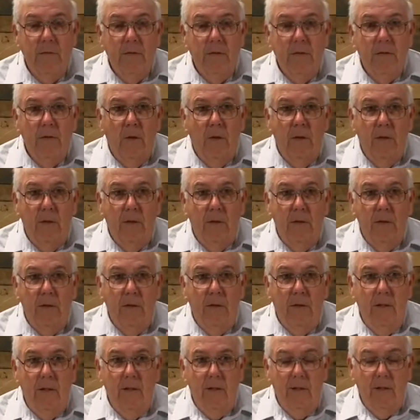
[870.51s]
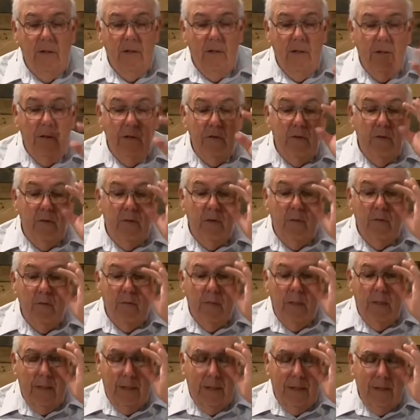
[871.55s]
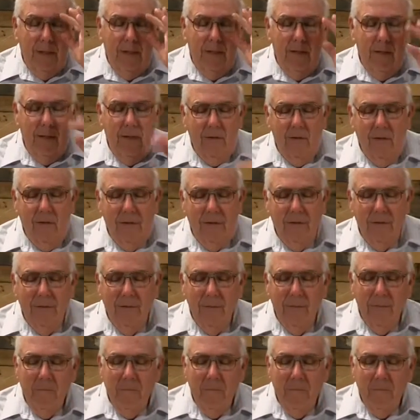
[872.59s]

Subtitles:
so that you can really get this.